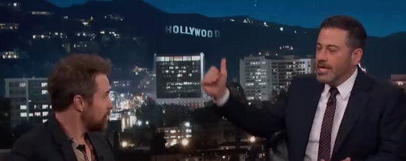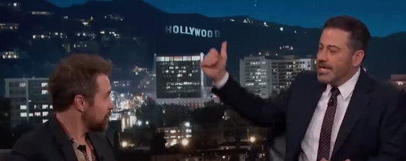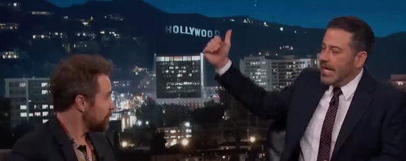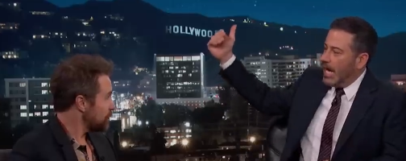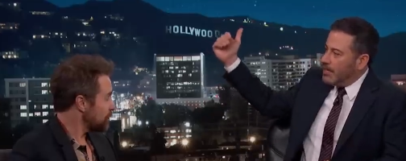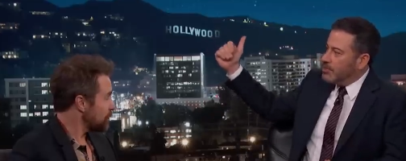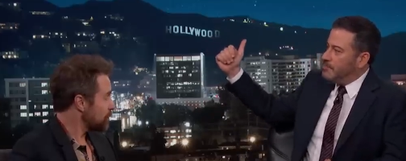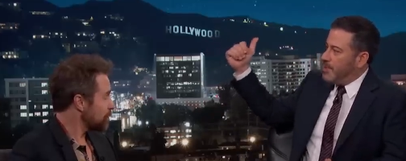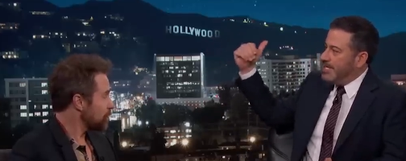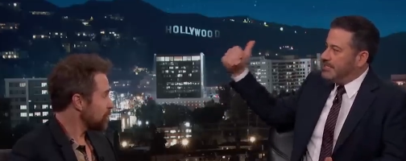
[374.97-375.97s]
Speaker 1: He got
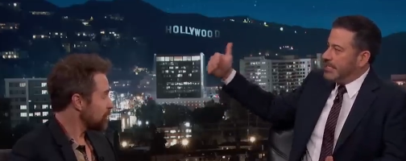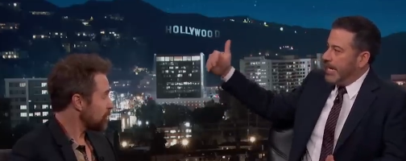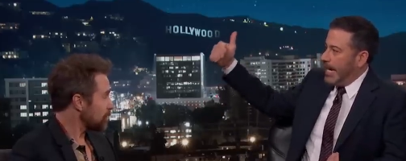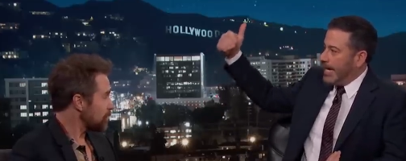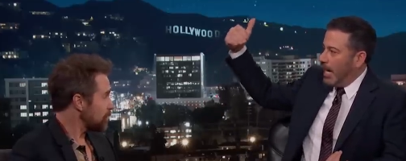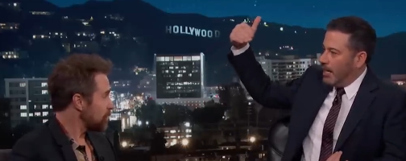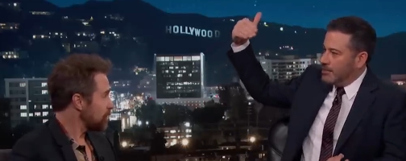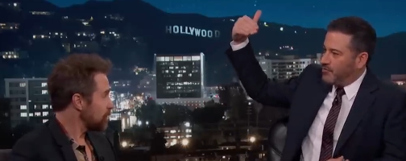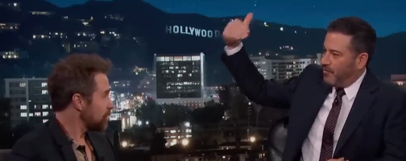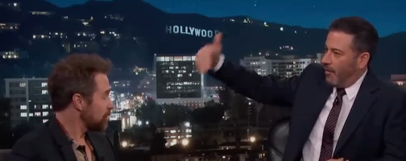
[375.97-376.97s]
the pizza guy got
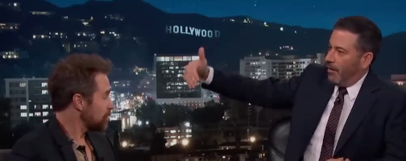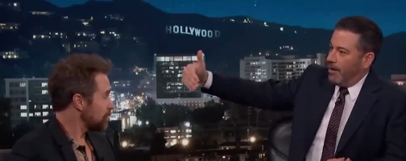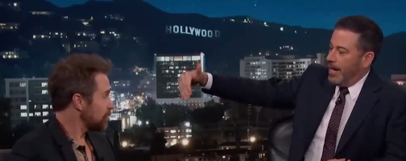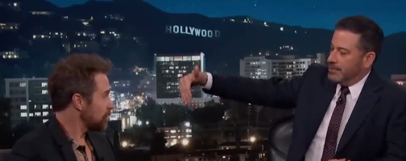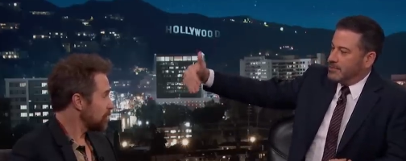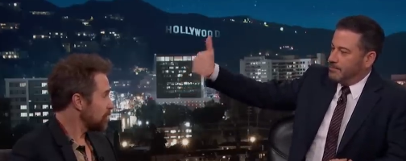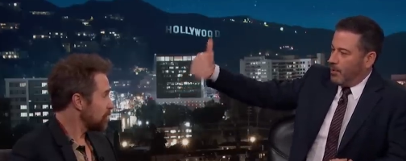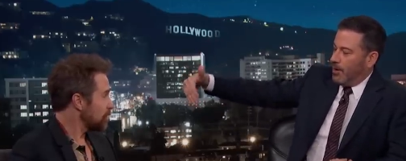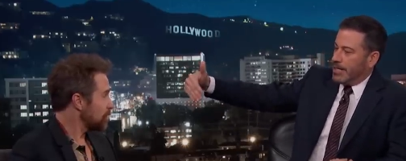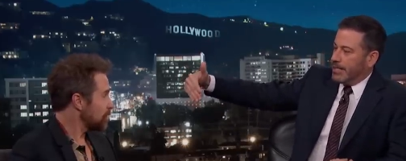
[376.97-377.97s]
as far as the
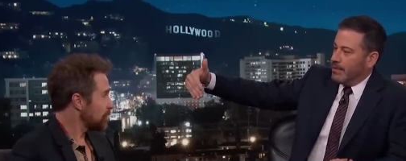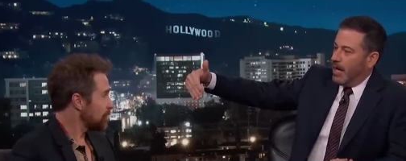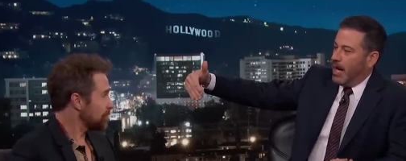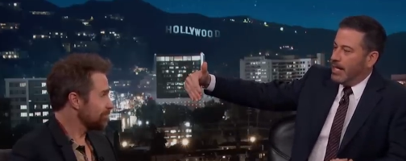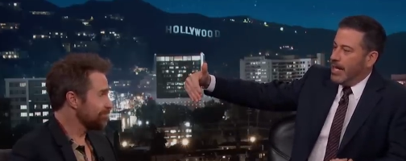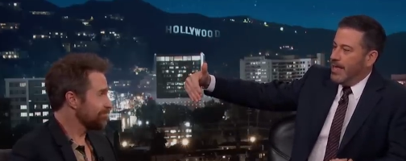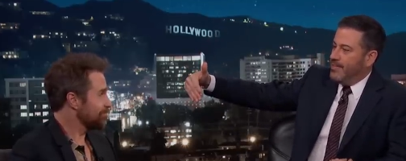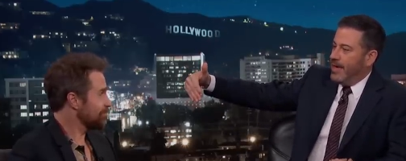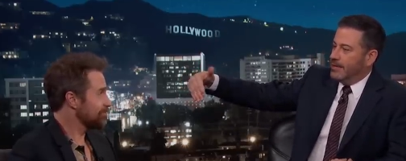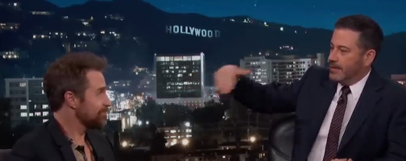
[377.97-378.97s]
parking lot,
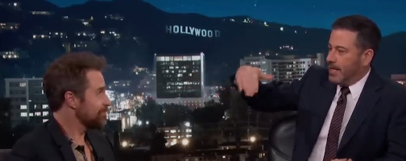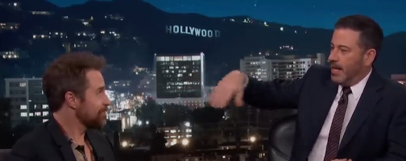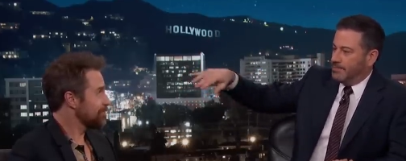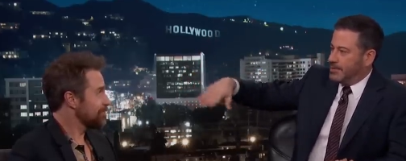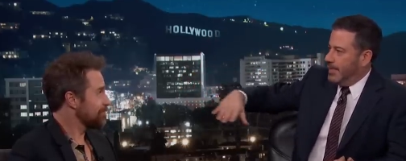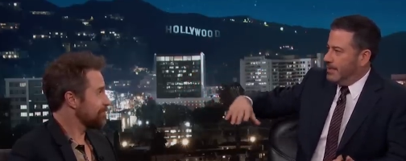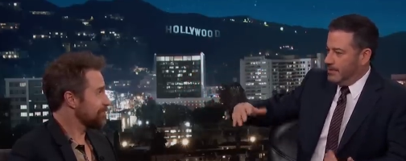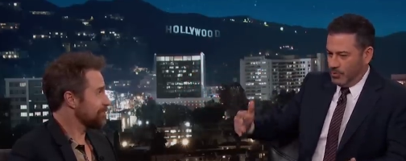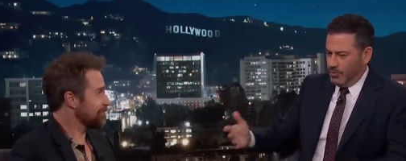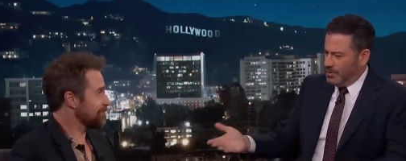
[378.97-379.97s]
and then the cop
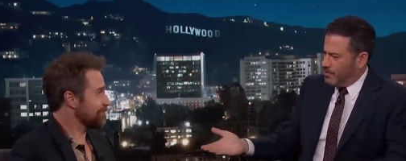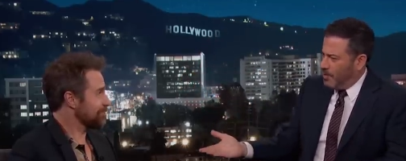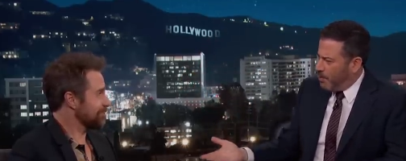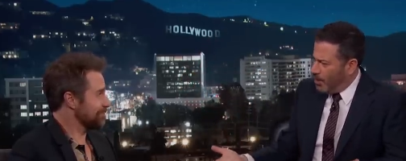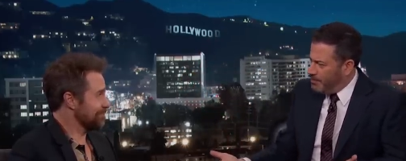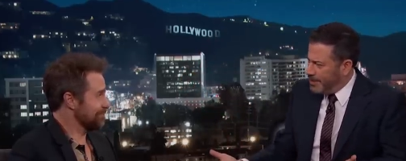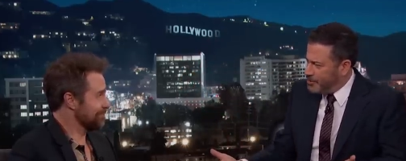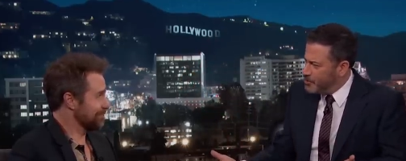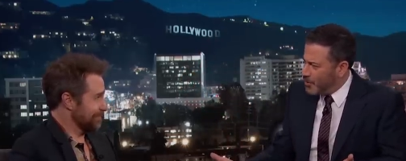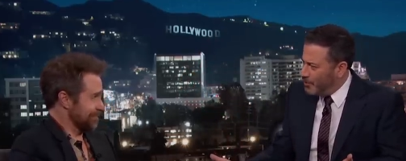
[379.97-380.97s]
said, "What apartment
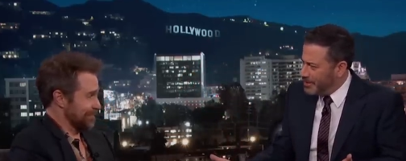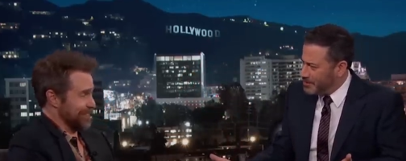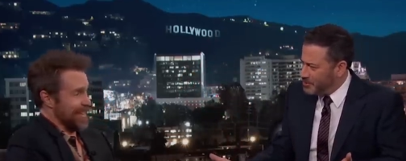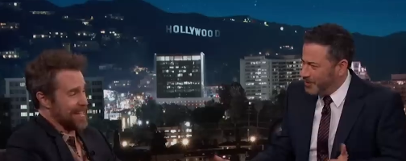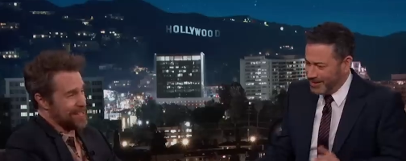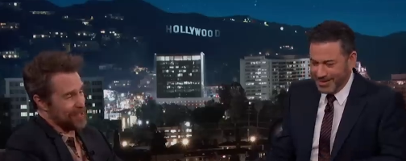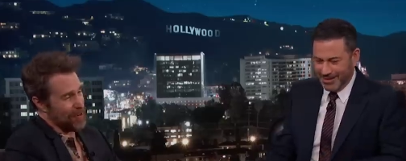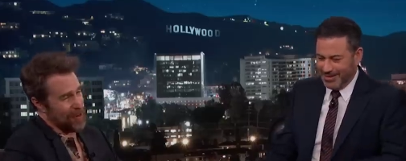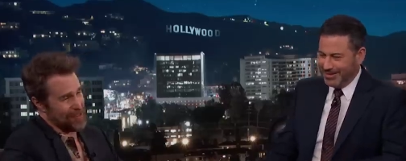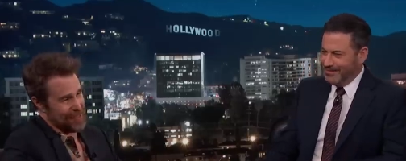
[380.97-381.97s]
are you going to?" And,
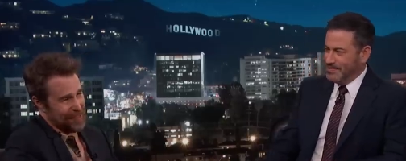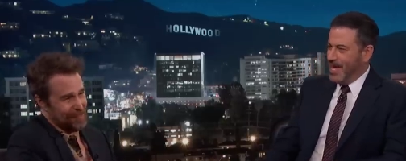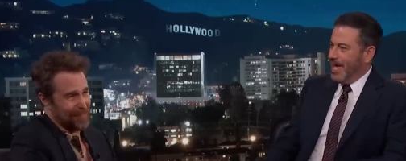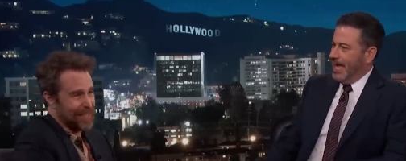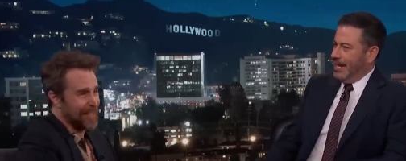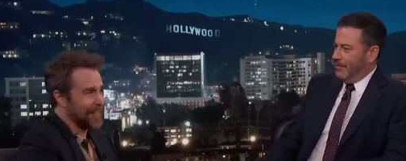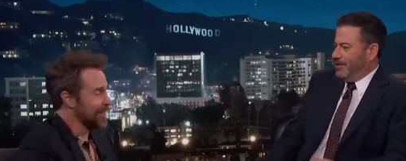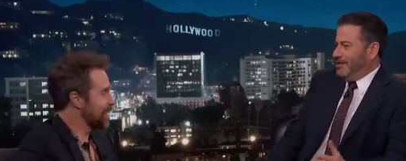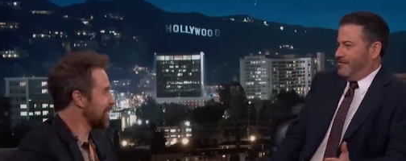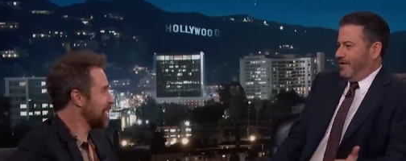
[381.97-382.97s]
uh, awesome. and I
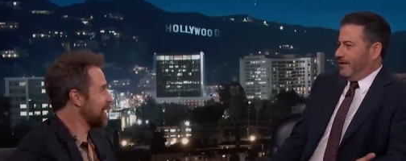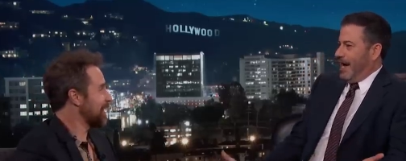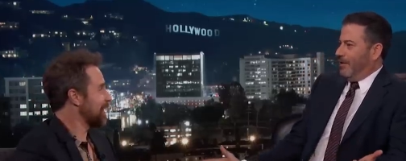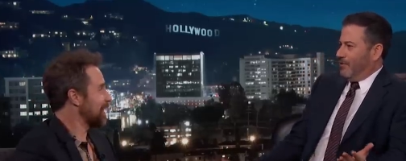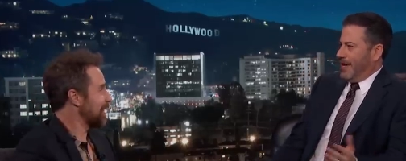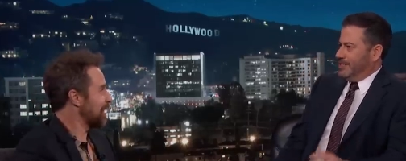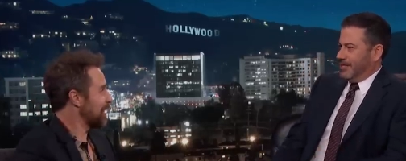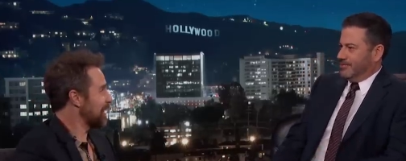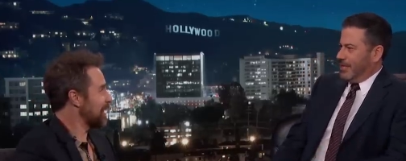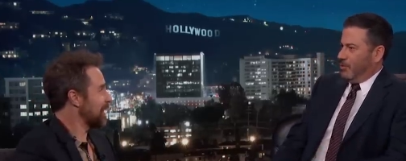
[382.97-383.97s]
really felt
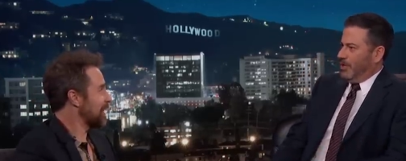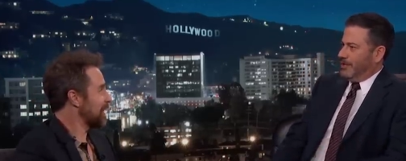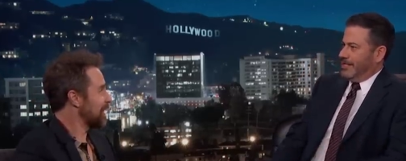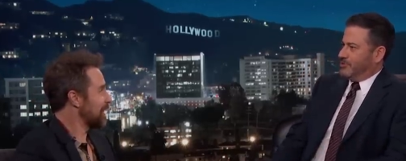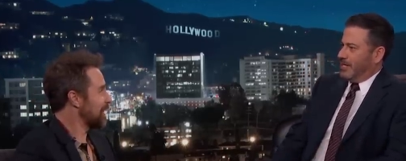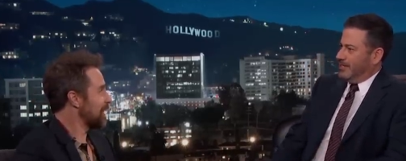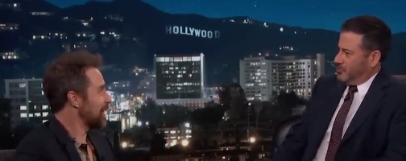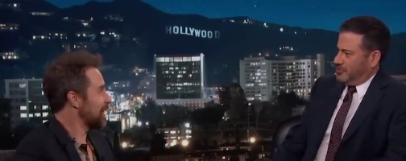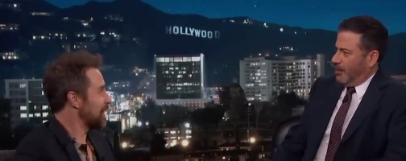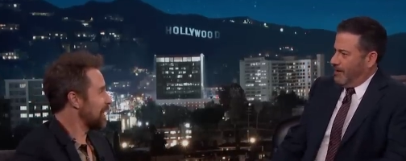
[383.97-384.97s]
outraged. I was like, "What are they trying to
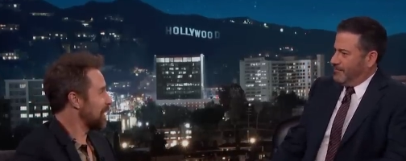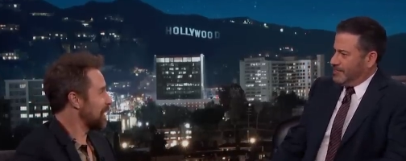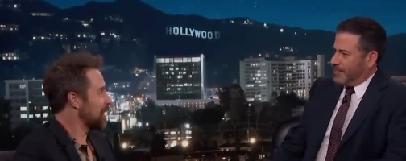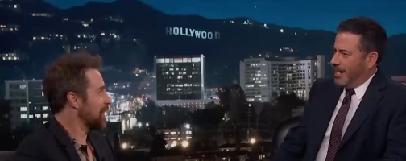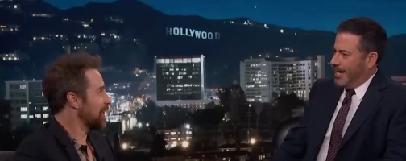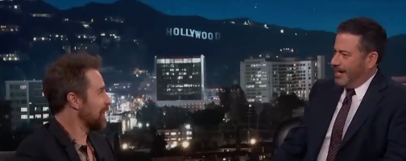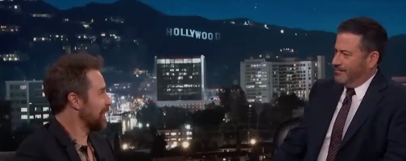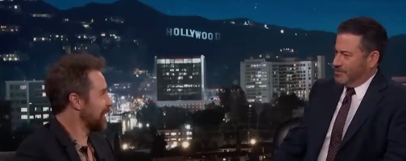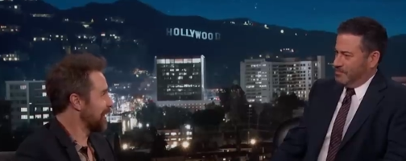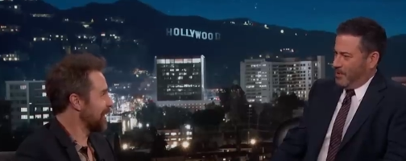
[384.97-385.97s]
starve this guy out
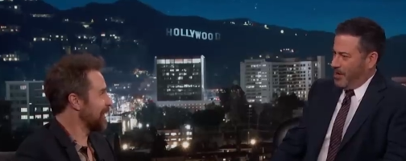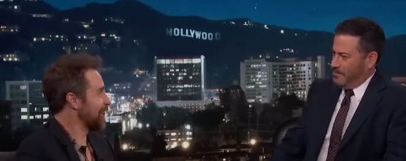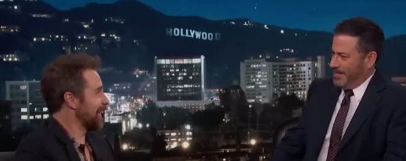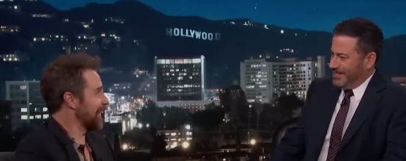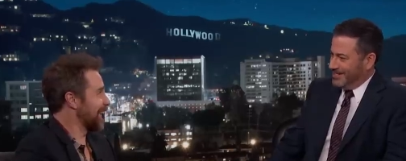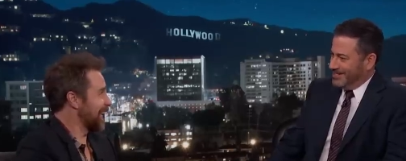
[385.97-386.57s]
of his apartment?"